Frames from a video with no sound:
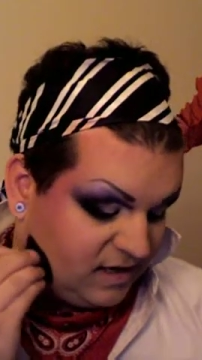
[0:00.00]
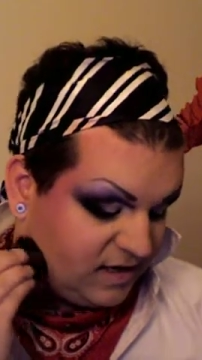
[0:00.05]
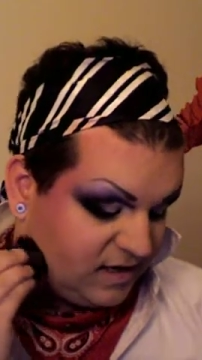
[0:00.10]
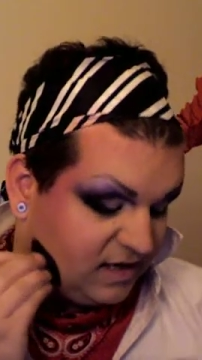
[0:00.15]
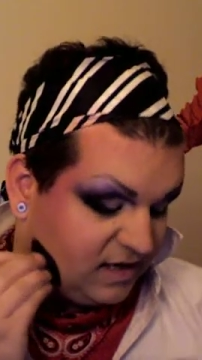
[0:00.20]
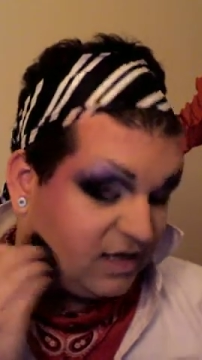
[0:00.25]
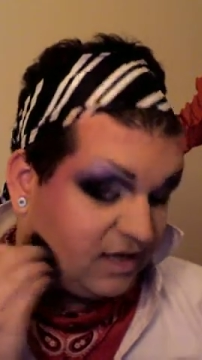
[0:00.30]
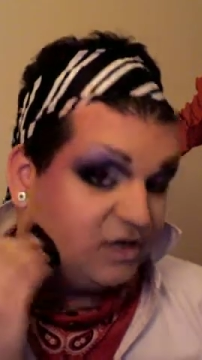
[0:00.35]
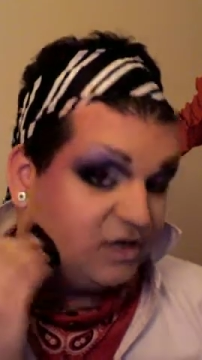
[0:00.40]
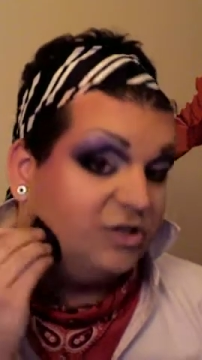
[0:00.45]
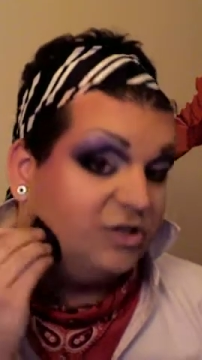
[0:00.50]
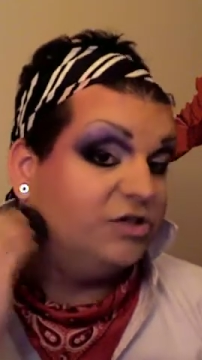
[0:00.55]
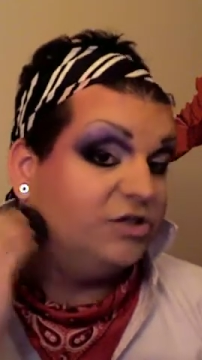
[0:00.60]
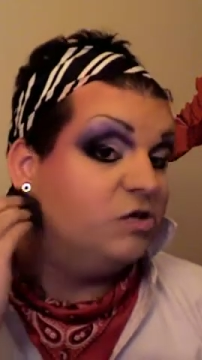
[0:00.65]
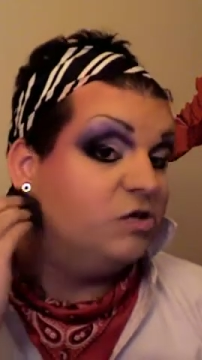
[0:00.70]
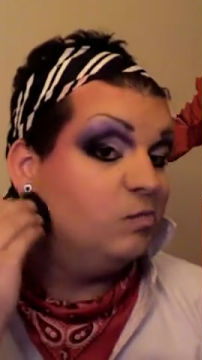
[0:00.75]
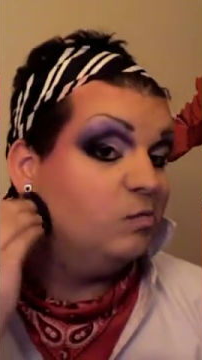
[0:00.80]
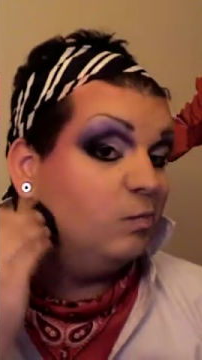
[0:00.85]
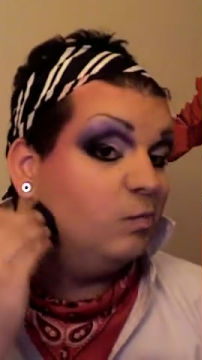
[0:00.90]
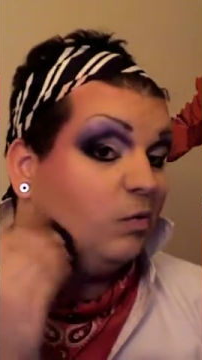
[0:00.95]
I'm going to
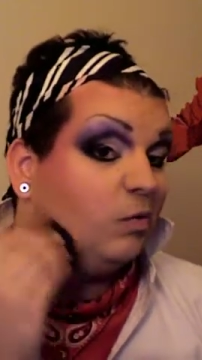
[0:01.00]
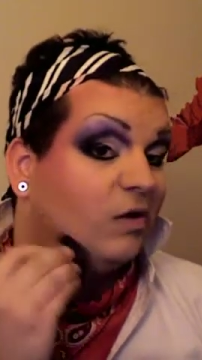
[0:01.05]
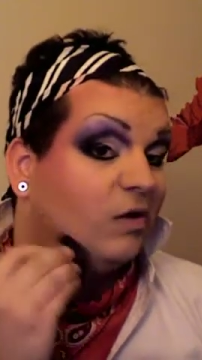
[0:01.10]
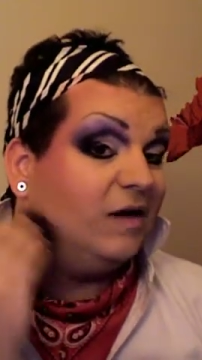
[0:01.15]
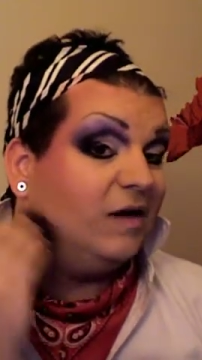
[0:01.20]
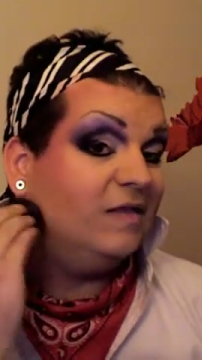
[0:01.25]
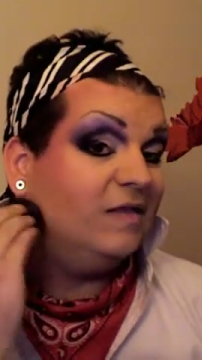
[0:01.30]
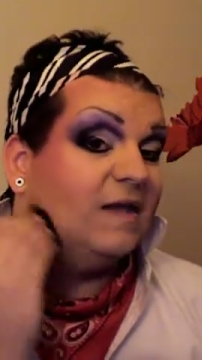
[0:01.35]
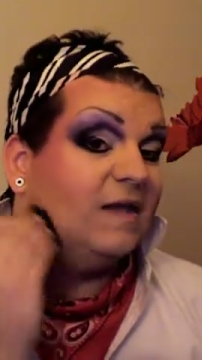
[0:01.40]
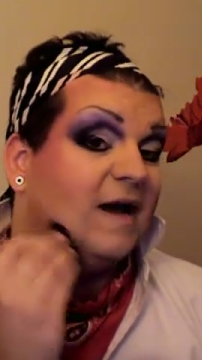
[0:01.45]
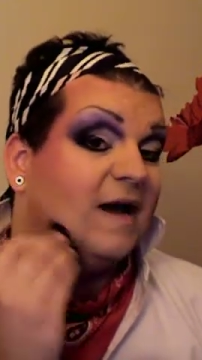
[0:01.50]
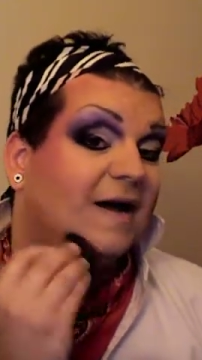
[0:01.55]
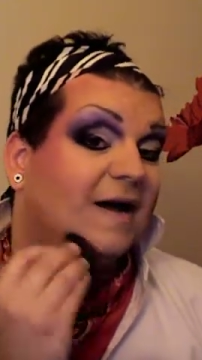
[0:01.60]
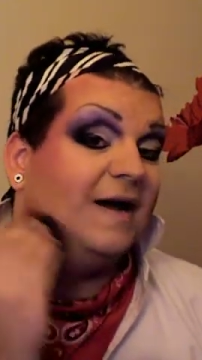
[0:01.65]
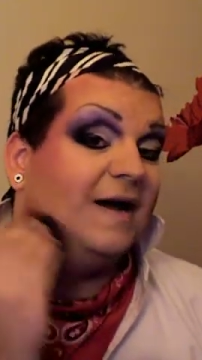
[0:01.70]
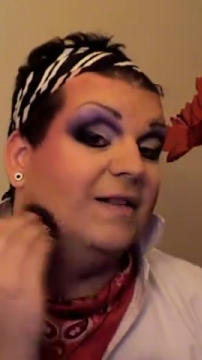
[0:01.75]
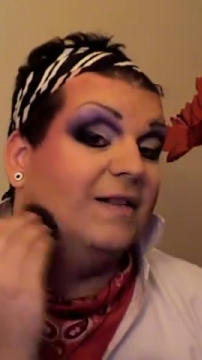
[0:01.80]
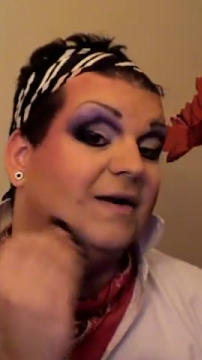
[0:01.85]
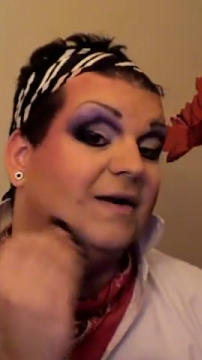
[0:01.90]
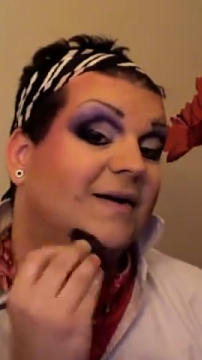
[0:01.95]
bring that
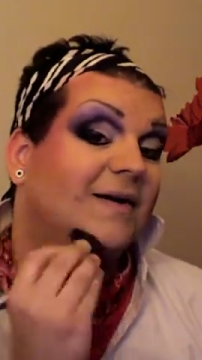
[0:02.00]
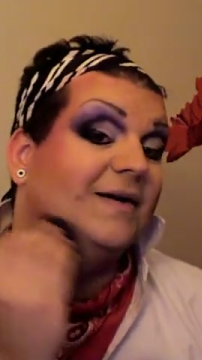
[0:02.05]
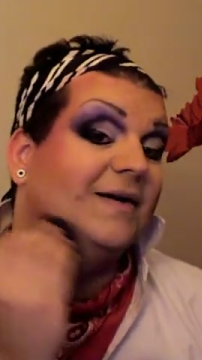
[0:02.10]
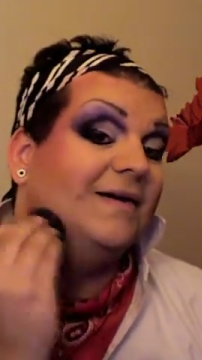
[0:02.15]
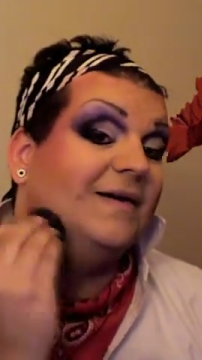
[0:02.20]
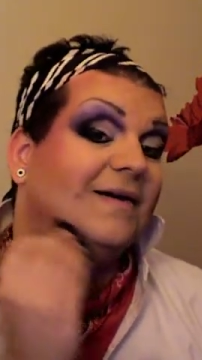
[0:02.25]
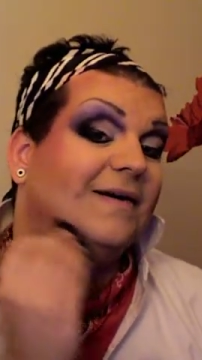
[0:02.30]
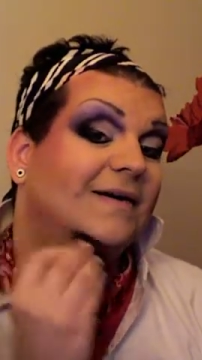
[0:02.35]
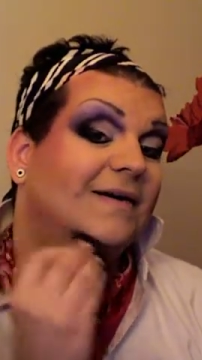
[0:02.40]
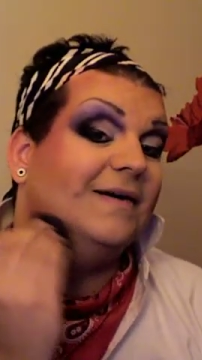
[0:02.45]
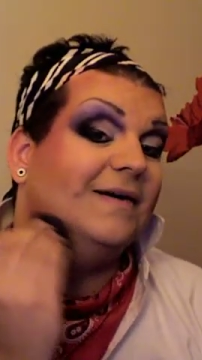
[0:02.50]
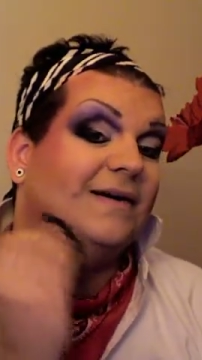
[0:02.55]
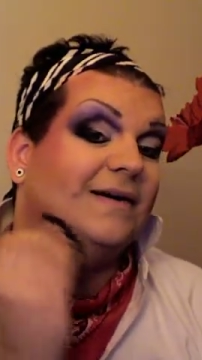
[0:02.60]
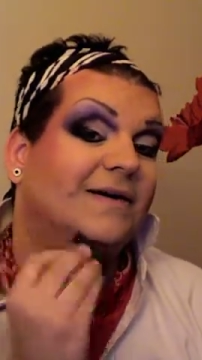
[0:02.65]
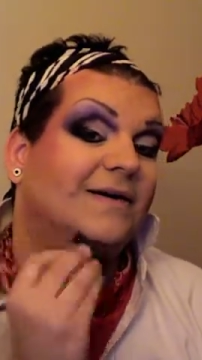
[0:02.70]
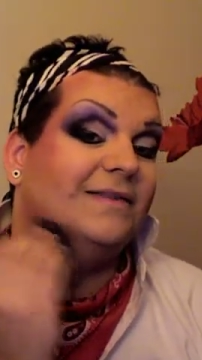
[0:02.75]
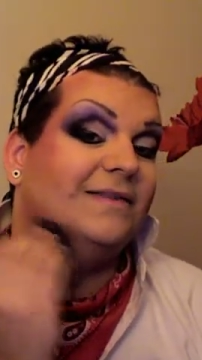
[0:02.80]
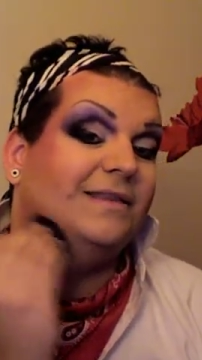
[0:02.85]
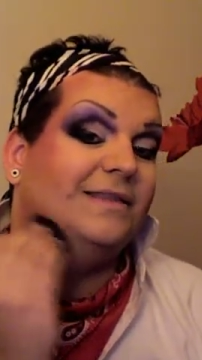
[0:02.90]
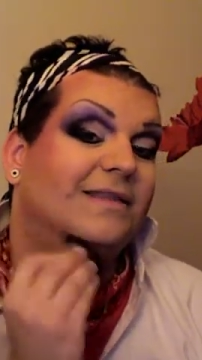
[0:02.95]
color,
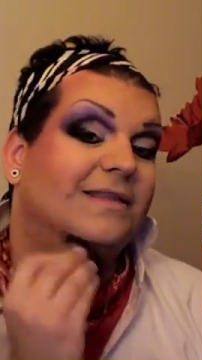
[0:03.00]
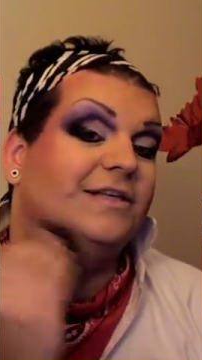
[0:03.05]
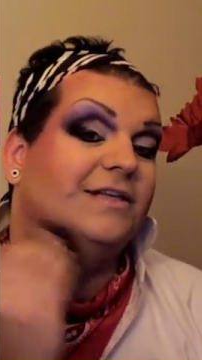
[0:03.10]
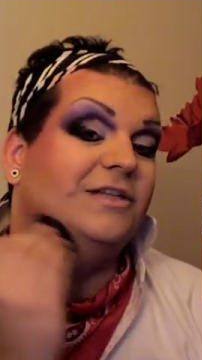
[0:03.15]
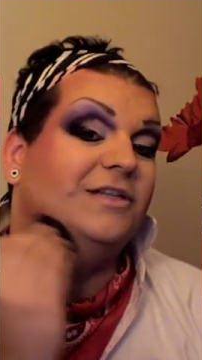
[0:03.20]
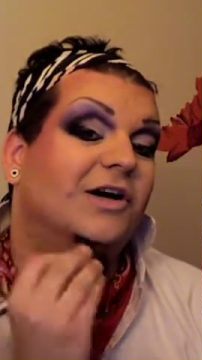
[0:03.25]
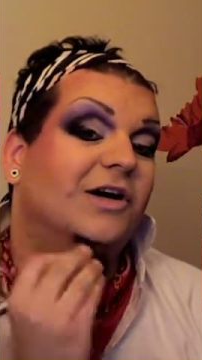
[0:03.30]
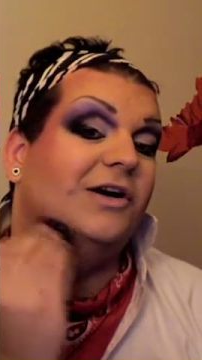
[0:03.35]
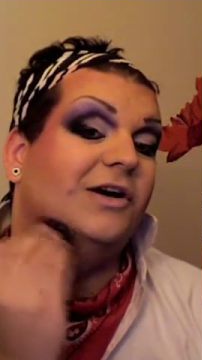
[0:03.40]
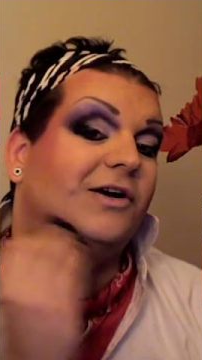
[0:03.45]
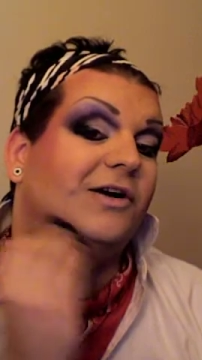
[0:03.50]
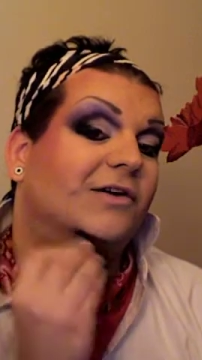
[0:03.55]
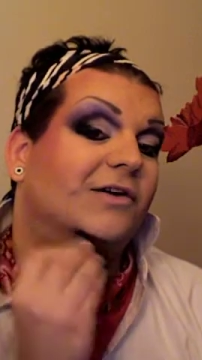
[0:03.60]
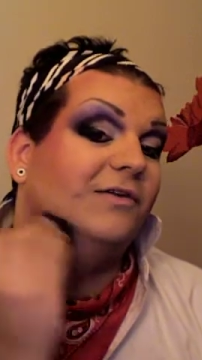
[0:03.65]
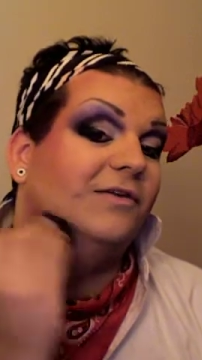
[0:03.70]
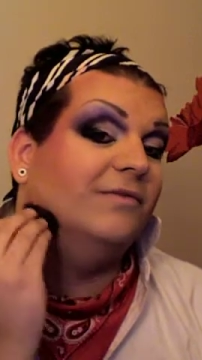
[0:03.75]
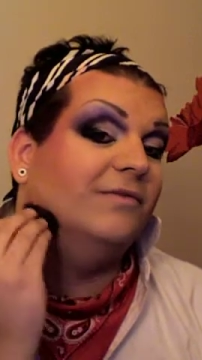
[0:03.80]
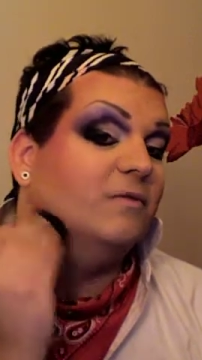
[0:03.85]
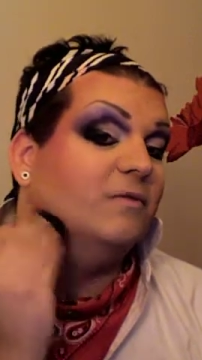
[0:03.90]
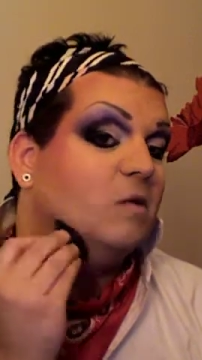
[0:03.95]
the darker
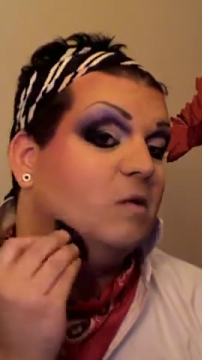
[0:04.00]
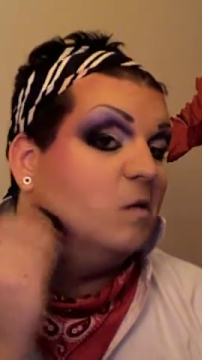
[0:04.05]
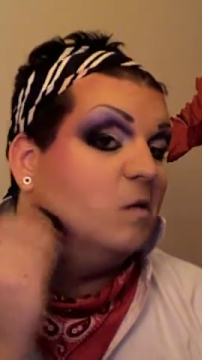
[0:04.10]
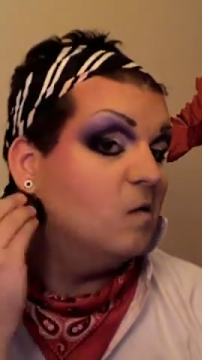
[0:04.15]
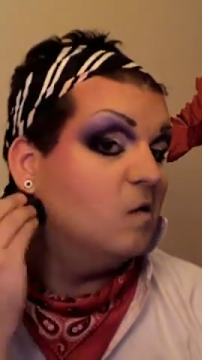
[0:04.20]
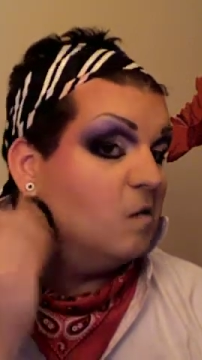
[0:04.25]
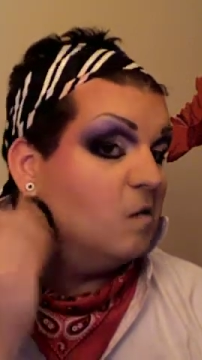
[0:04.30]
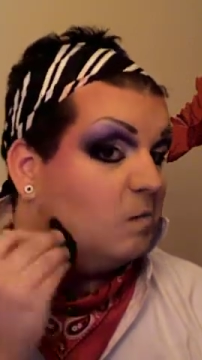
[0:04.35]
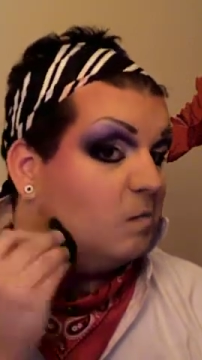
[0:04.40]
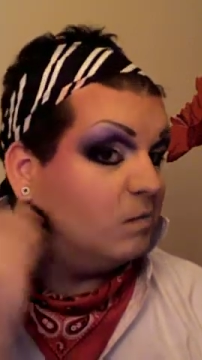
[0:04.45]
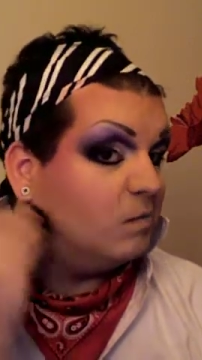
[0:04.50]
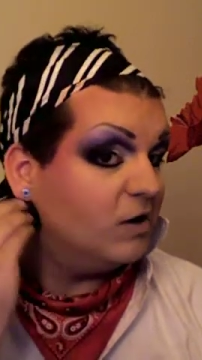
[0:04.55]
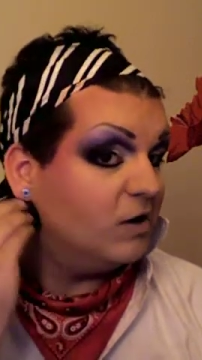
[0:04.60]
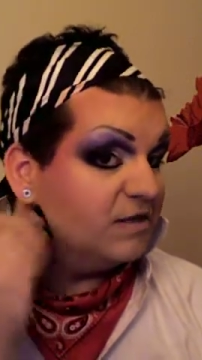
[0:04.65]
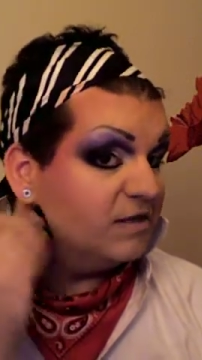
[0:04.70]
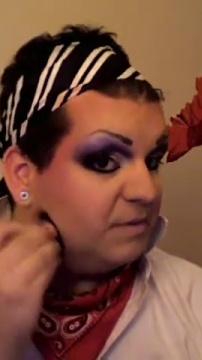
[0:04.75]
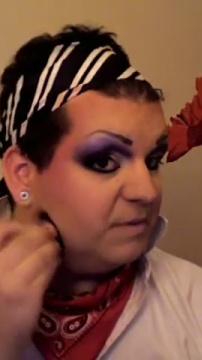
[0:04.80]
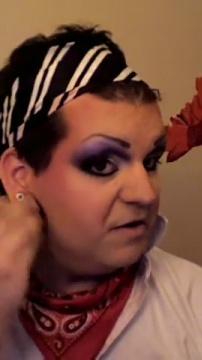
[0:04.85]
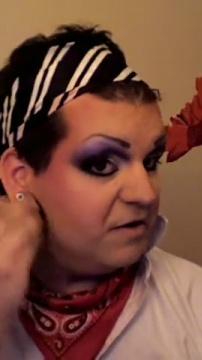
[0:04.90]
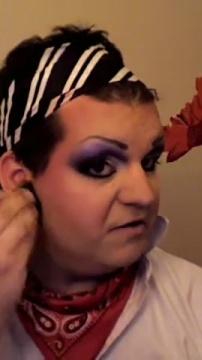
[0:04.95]

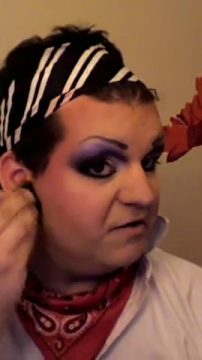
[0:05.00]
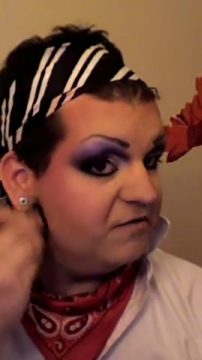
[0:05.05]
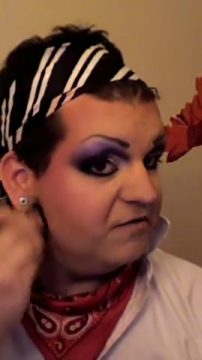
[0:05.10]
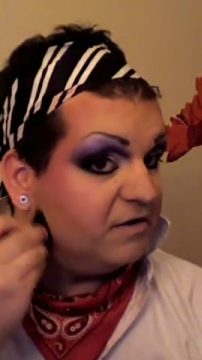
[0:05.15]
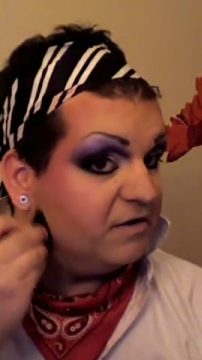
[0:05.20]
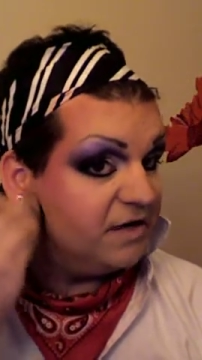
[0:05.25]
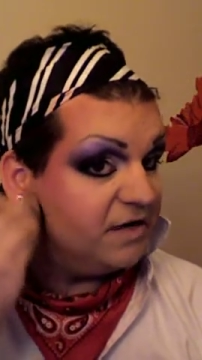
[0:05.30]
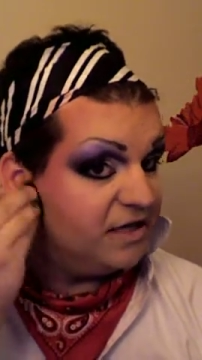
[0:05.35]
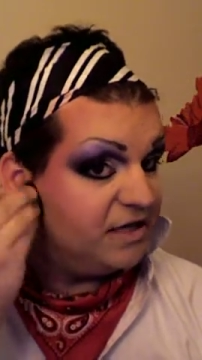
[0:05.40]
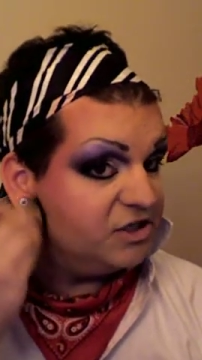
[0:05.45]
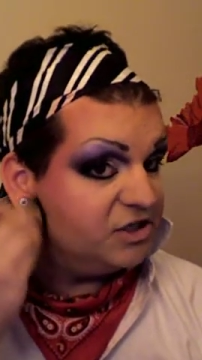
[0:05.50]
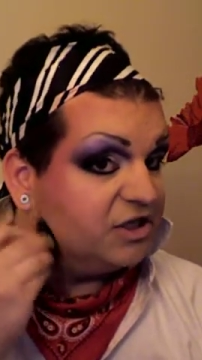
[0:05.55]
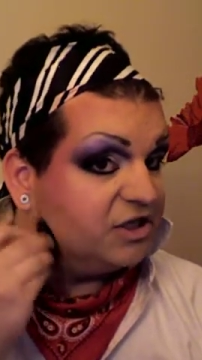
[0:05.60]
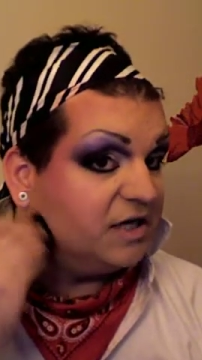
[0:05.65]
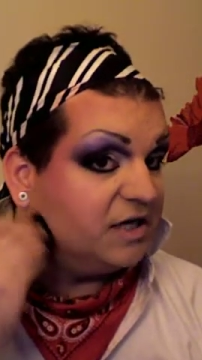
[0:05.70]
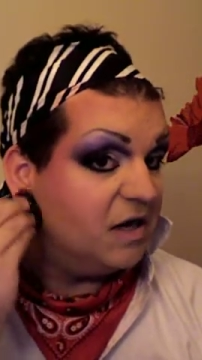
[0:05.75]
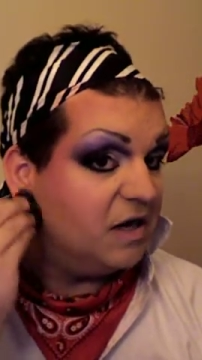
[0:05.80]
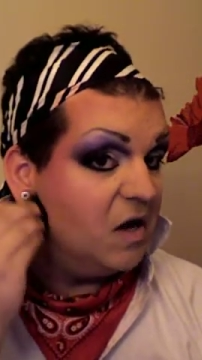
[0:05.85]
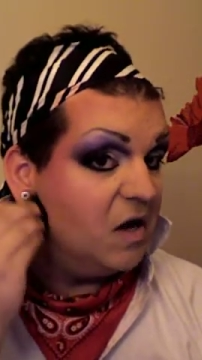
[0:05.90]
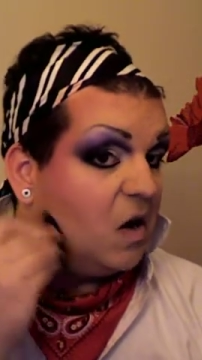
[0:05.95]
pressed powder foundation,